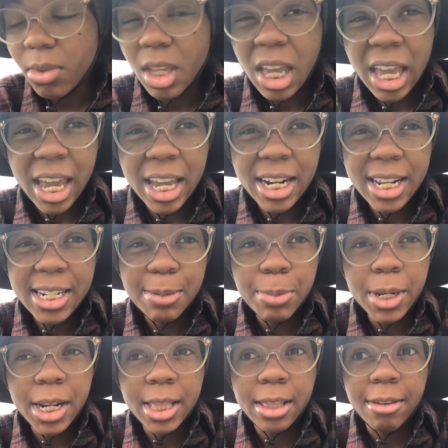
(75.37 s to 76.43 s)
and it's been
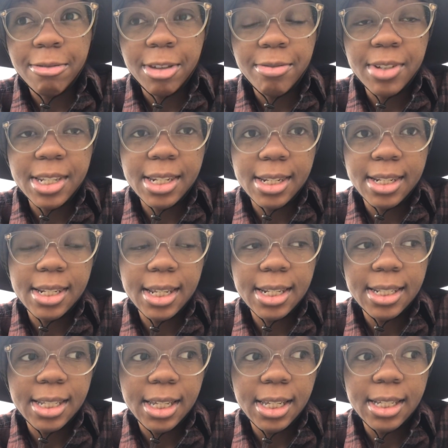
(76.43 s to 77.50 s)
in the 50s and
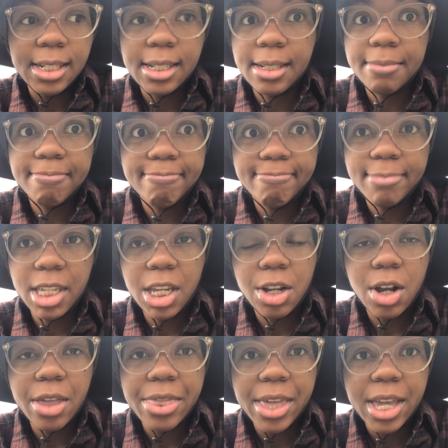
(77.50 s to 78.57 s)
60s here
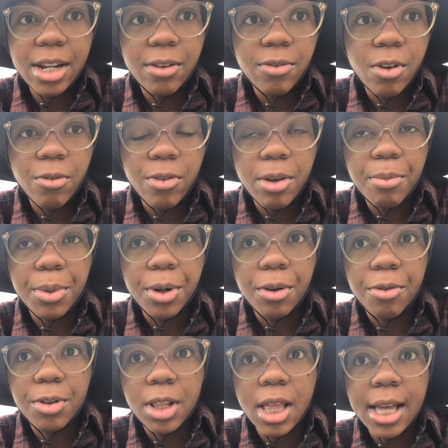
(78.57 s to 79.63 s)
at the end of November
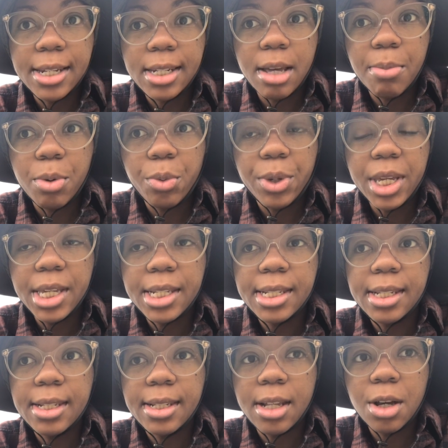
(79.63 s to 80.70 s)
for the last couple weeks.
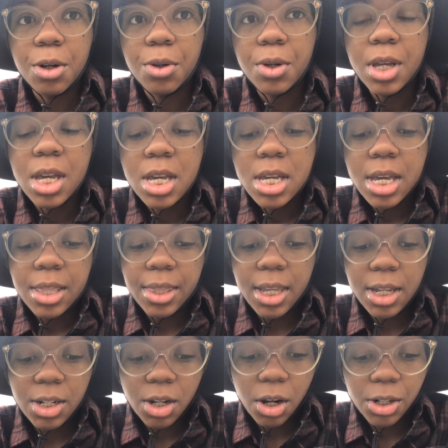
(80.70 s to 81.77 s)
So
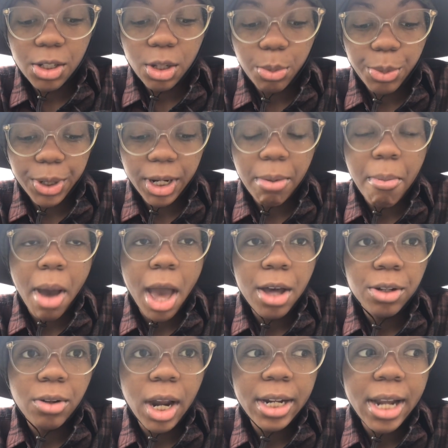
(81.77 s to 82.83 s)
things are still pretty mild
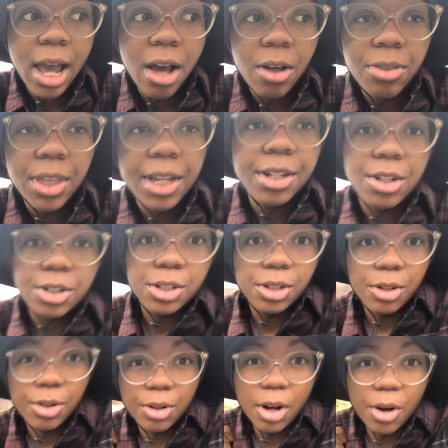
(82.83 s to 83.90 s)
right now. Things are still
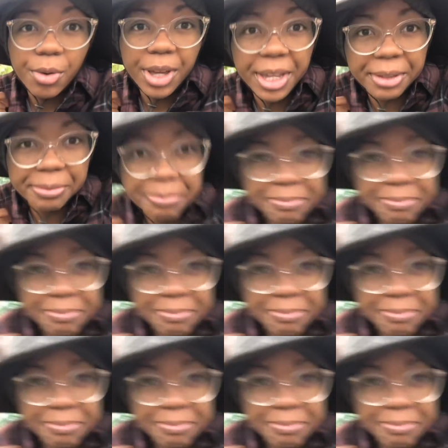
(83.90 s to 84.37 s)
growing.